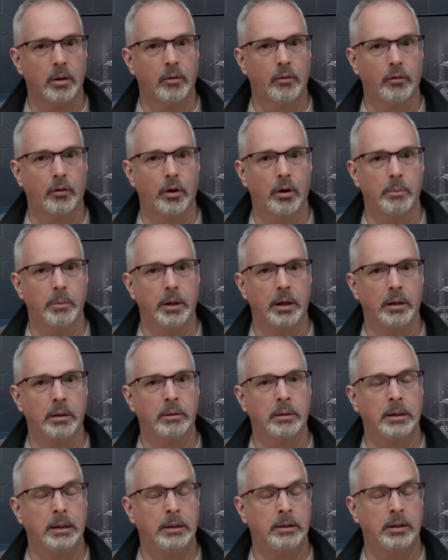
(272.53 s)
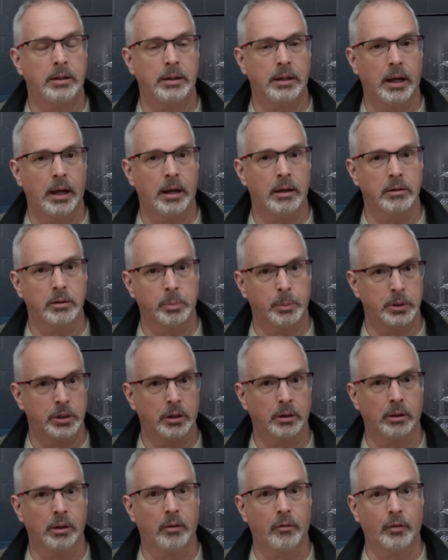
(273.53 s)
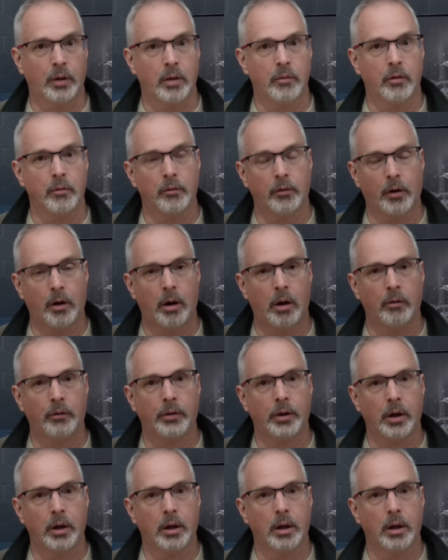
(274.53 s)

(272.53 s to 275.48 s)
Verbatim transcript: from NDTAs, particularly if they've involved